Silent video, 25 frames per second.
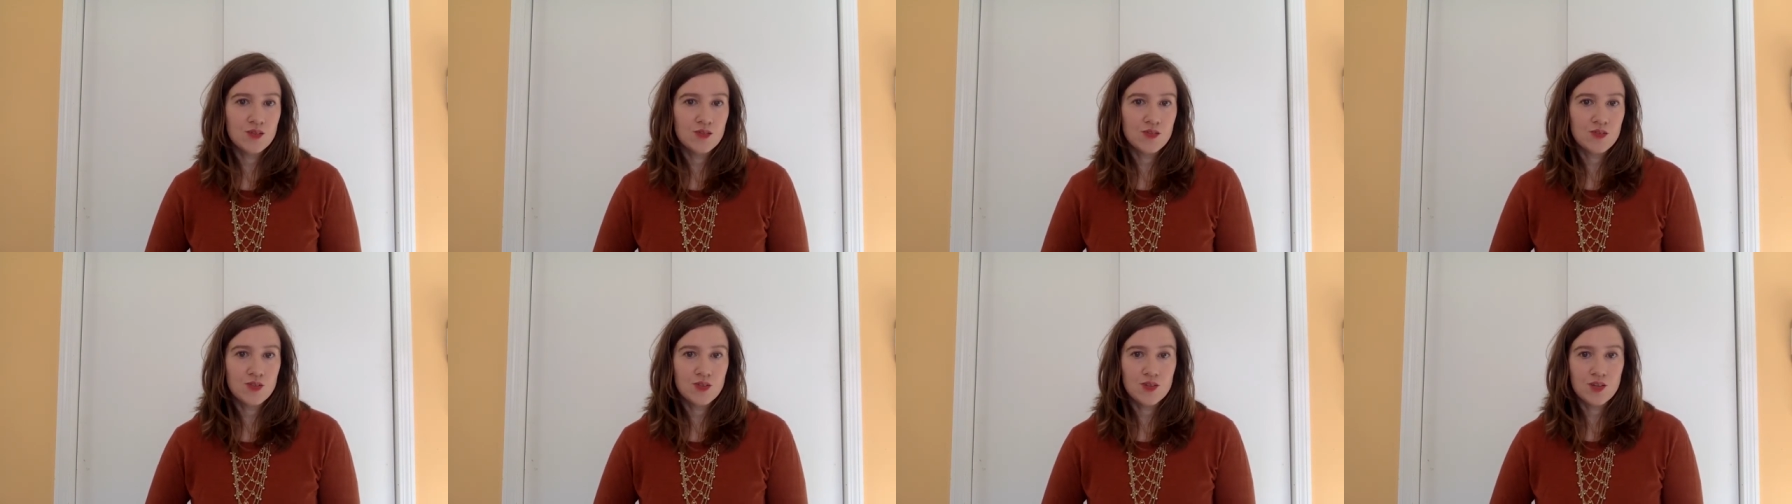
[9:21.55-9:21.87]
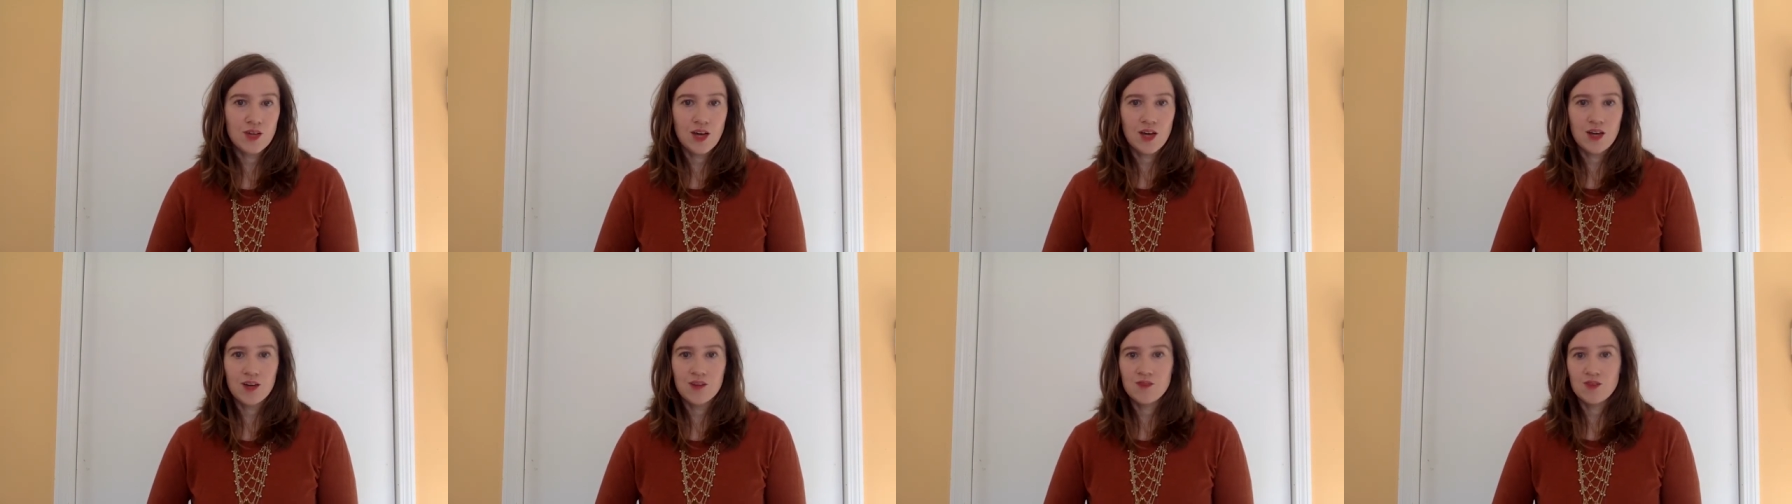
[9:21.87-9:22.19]
for the
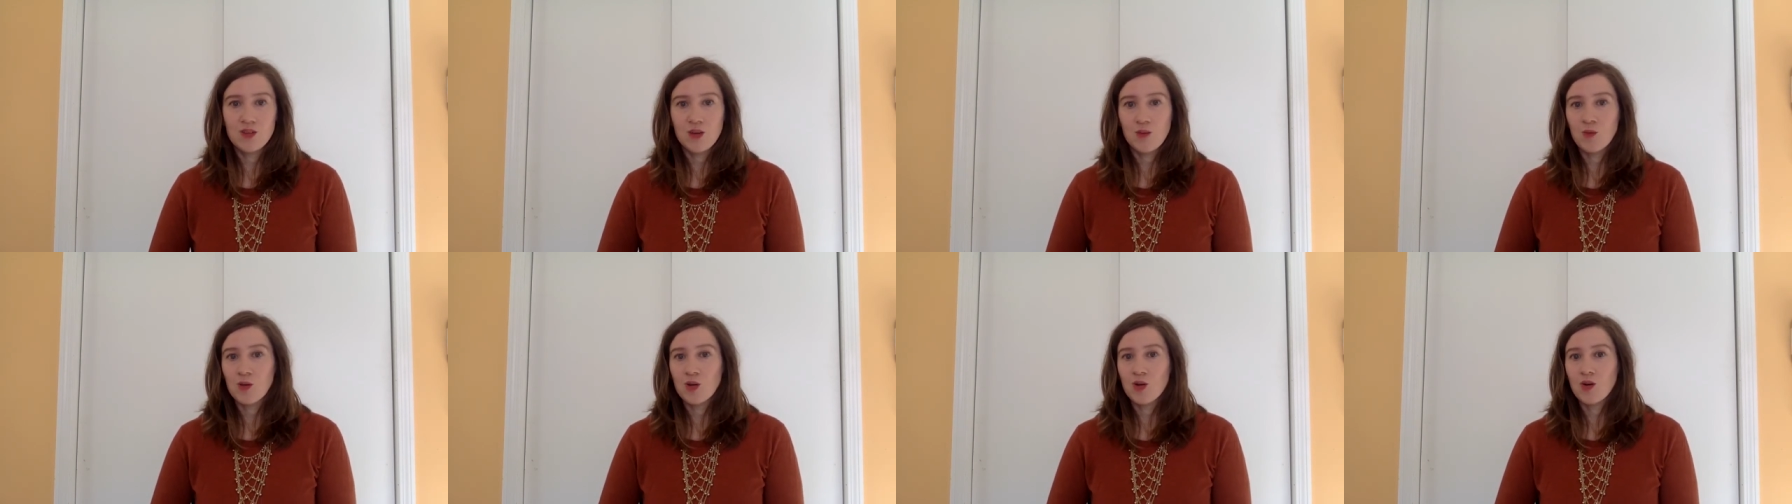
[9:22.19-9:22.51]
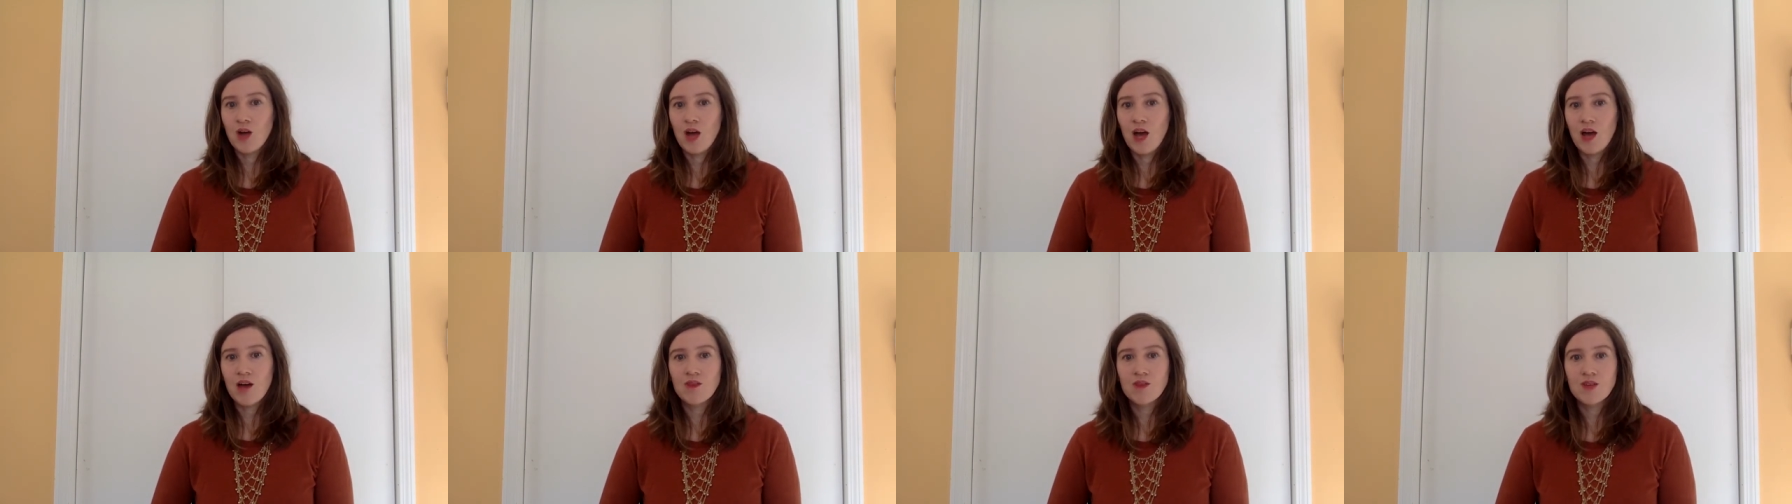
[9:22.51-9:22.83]
kind of
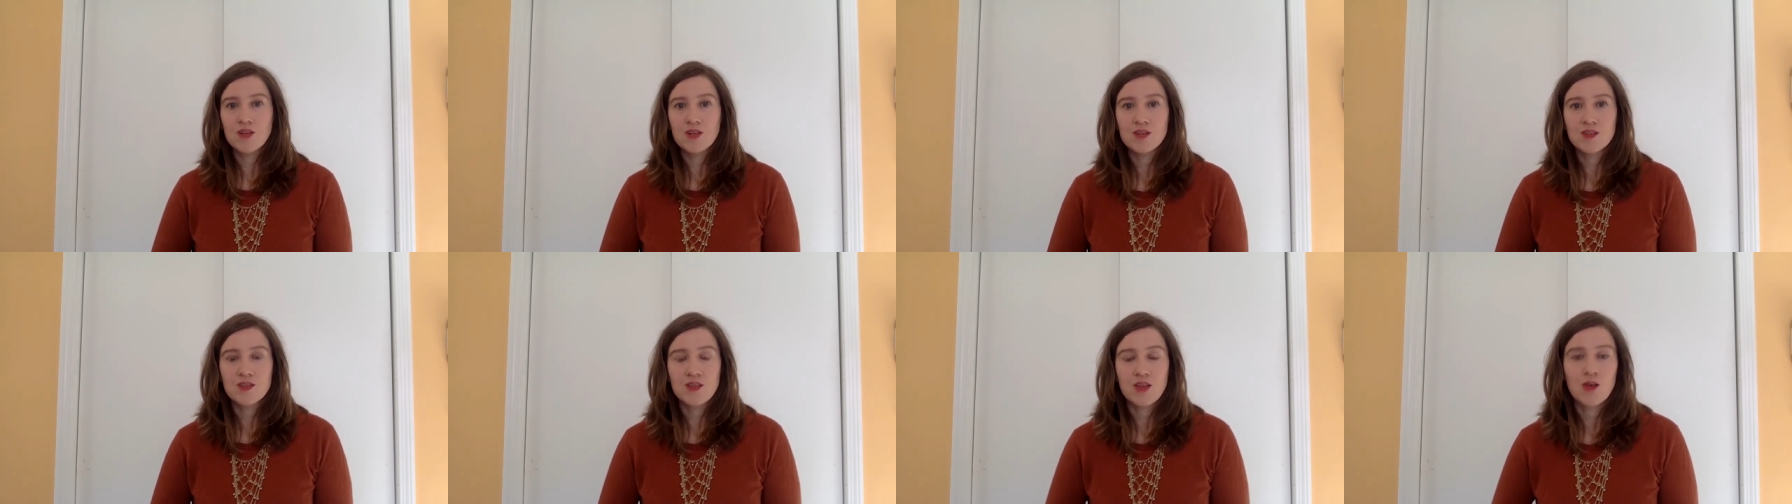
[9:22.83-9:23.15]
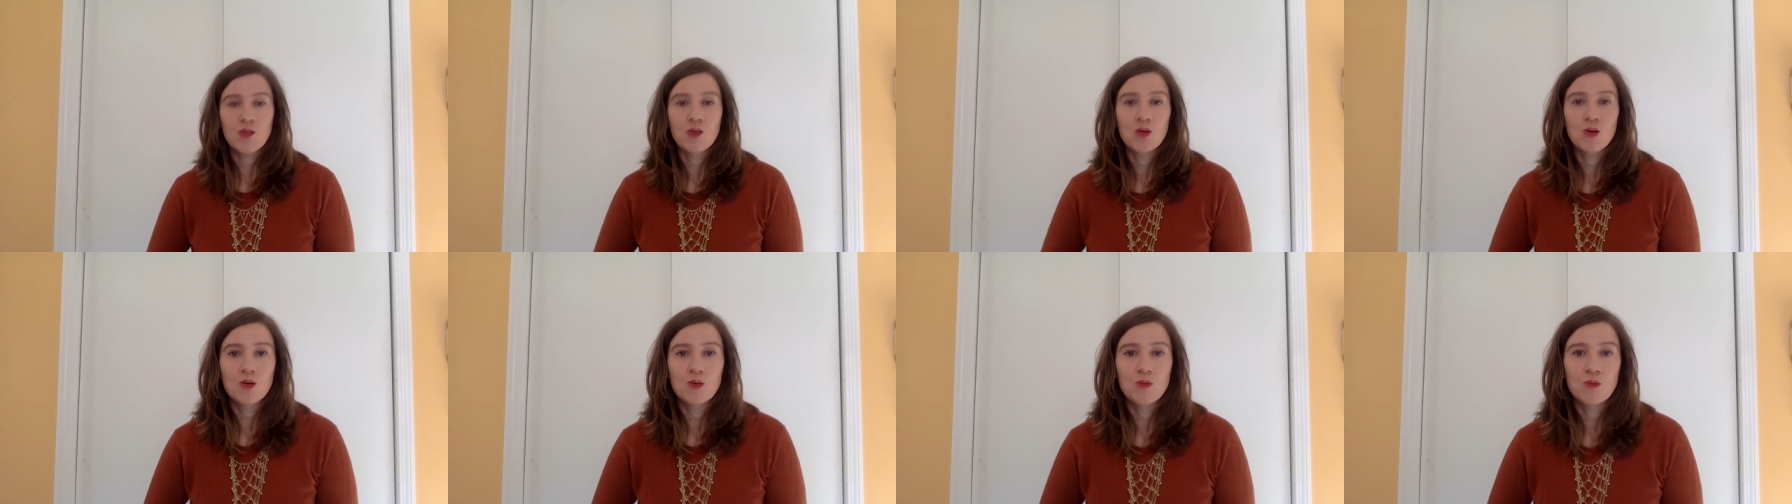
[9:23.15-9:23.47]
demographics that
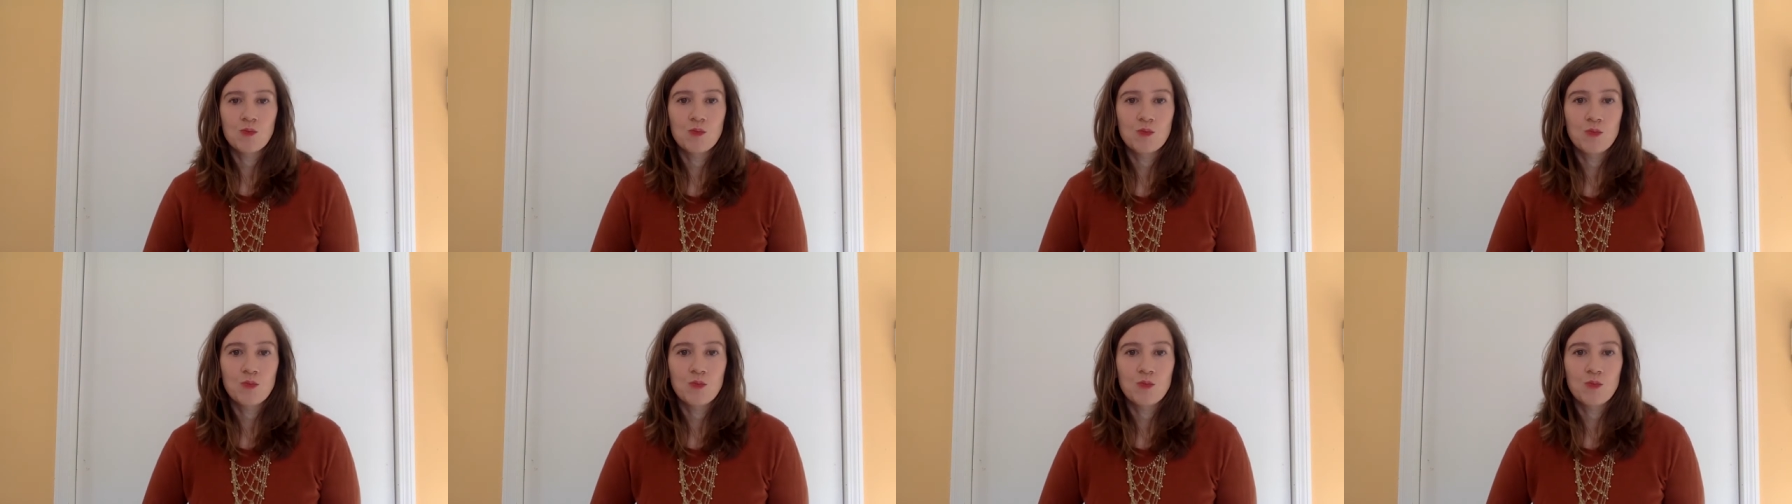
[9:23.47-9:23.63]
were